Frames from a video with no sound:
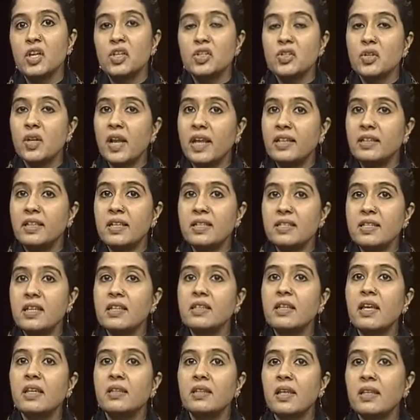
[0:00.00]
So, like they say
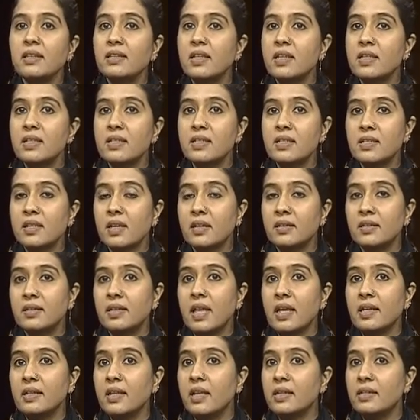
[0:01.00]
that that there's
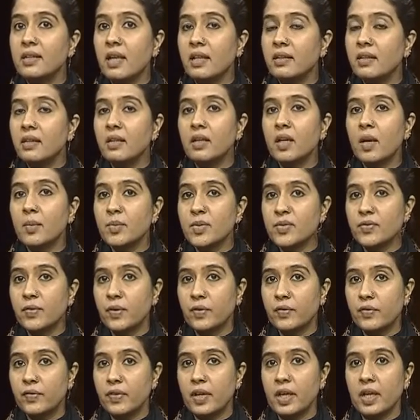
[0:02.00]
that that nothing comes for
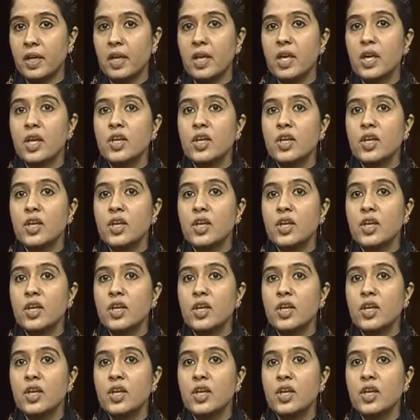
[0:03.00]
free.